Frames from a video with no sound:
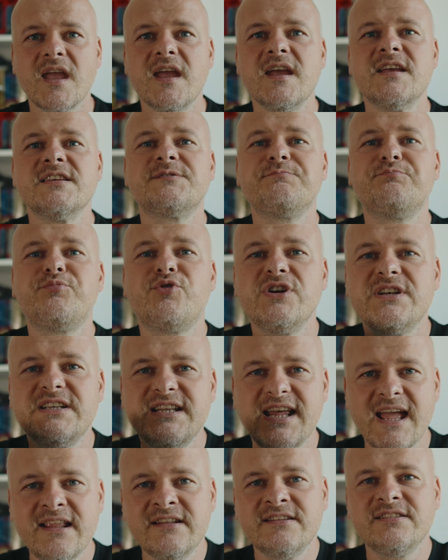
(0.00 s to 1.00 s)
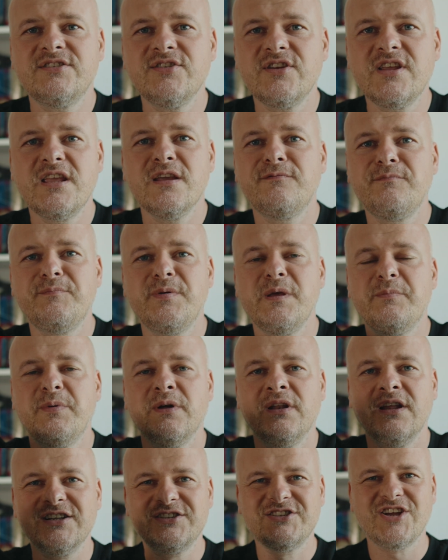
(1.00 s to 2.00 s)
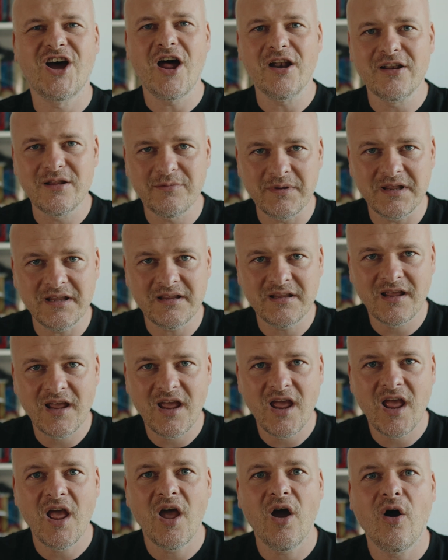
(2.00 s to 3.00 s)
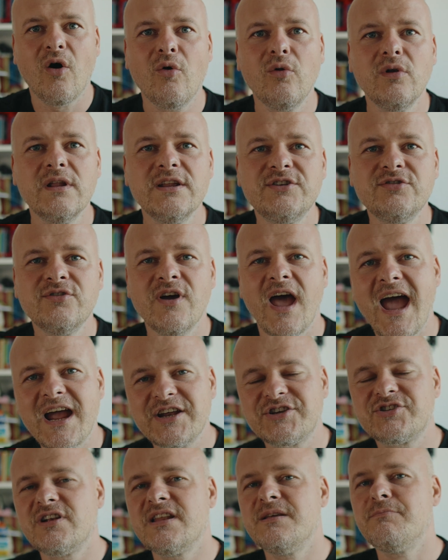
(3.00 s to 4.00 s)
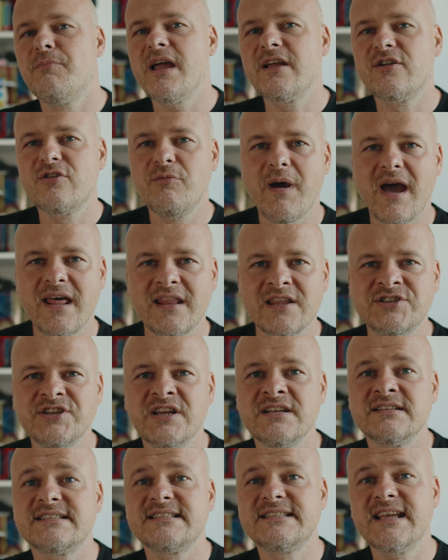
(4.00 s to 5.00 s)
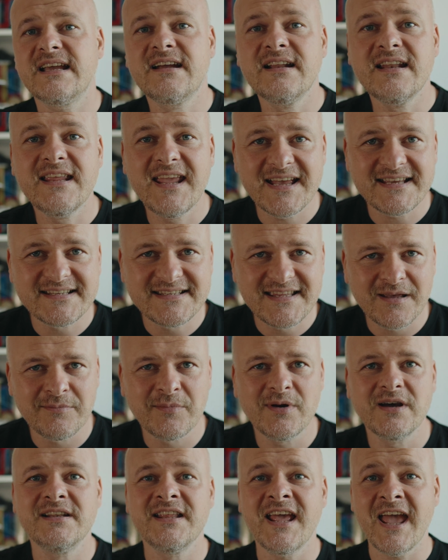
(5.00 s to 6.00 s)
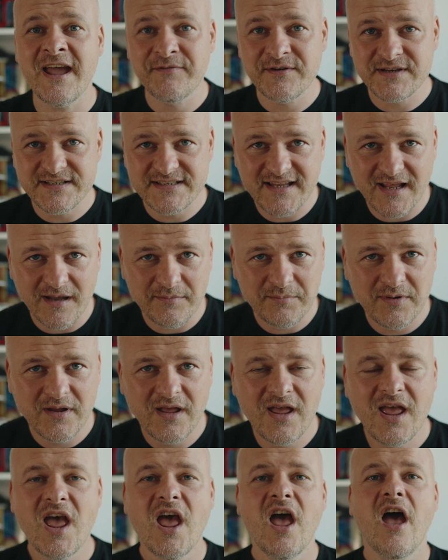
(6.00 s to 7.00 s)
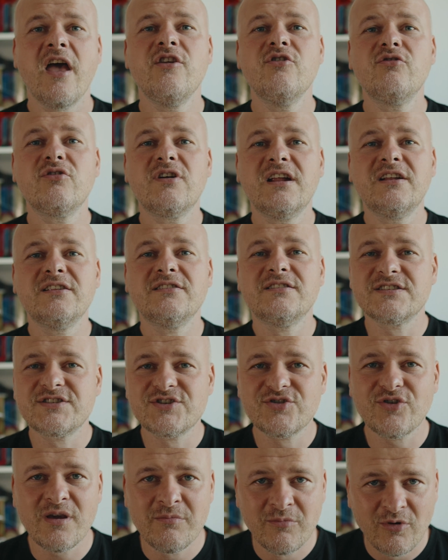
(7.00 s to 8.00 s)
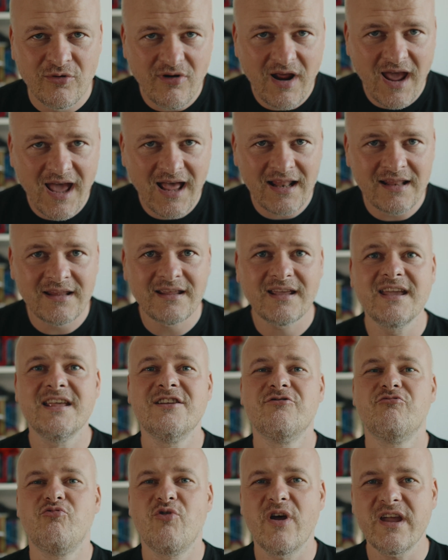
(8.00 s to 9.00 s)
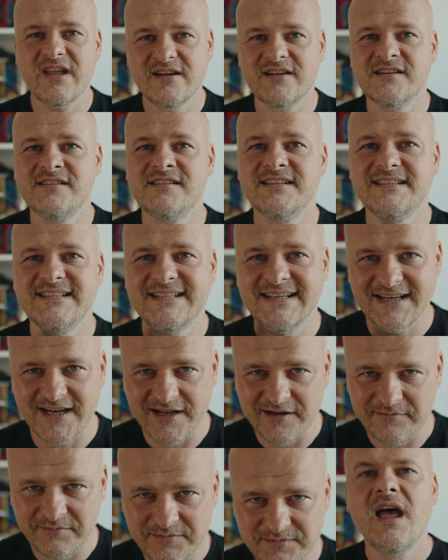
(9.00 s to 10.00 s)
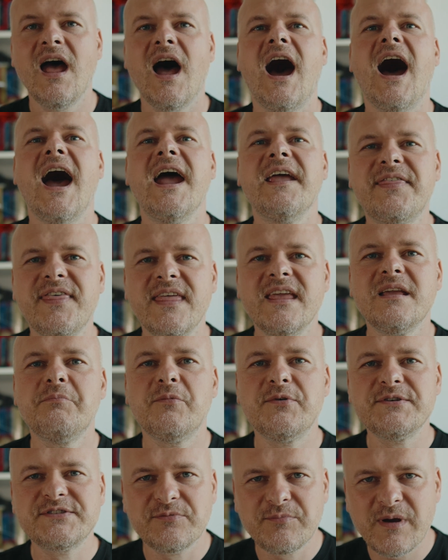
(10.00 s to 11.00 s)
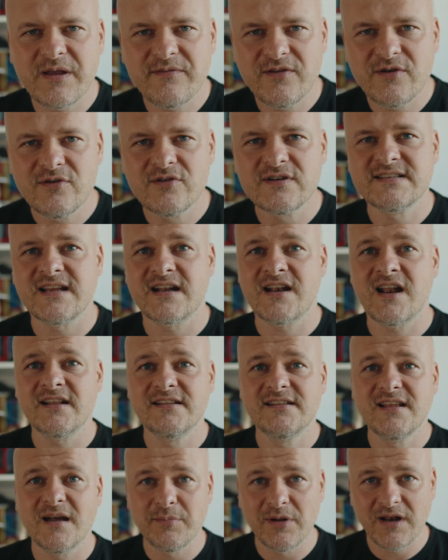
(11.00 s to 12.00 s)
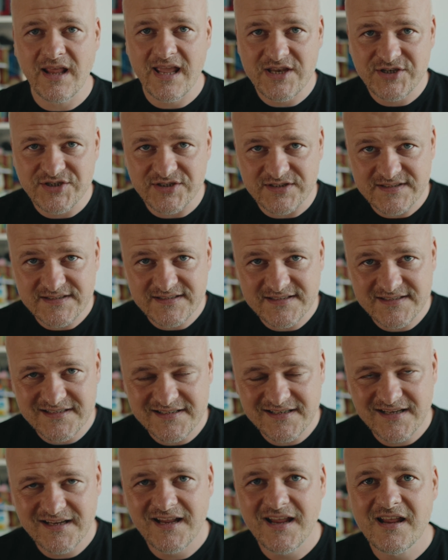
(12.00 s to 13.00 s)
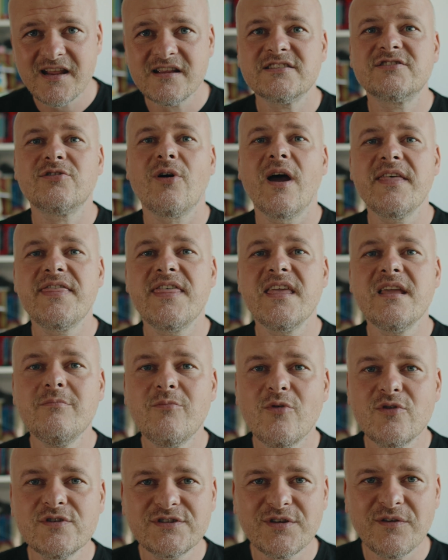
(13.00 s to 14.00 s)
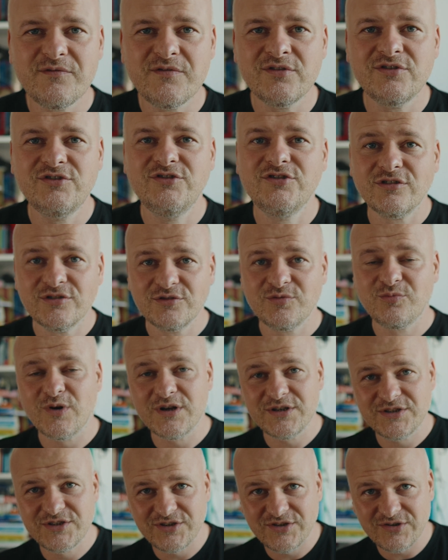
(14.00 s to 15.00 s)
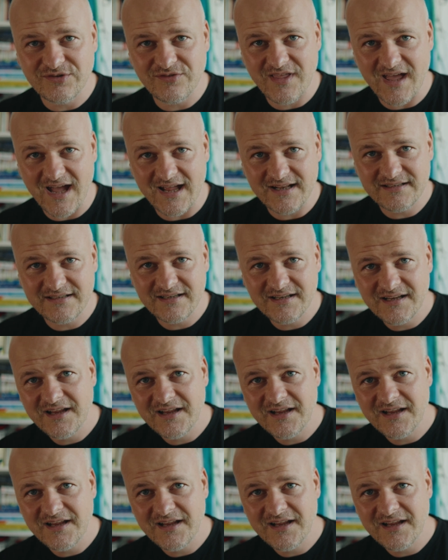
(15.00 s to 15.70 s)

is pretend to give people autonomy only to actually micromanage and second guess them at every step. You're going to destroy morale in record time. I think most of my viewers are not double agents, so I think most of you don't want to do that.